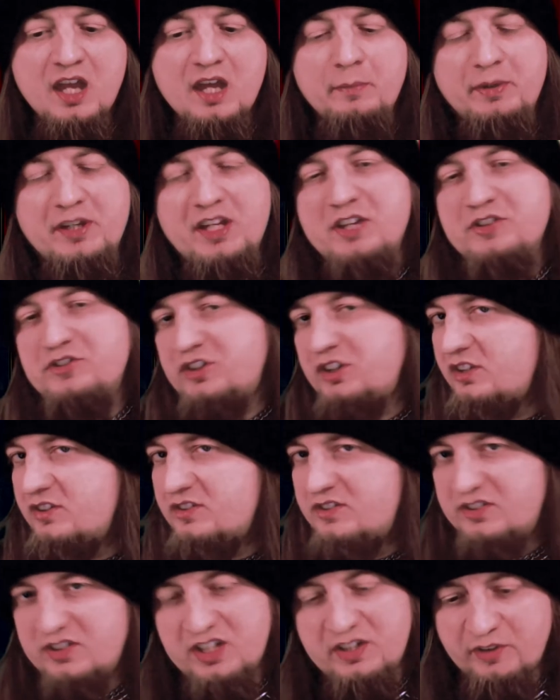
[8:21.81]
but as you can
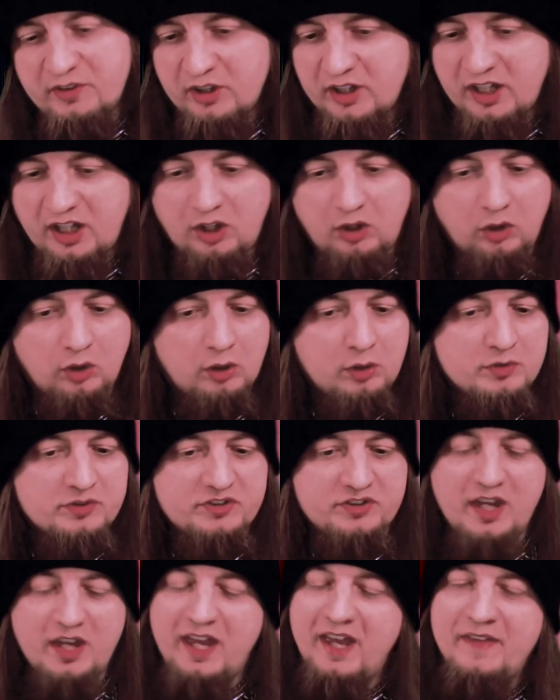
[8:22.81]
see, very
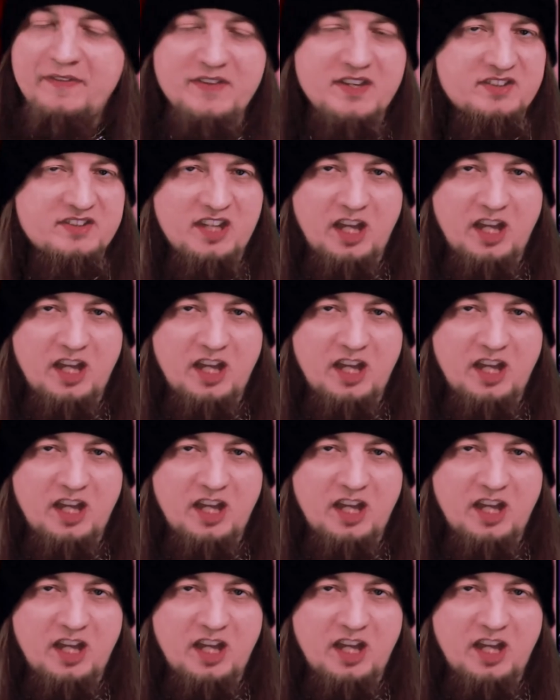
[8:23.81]
close, and these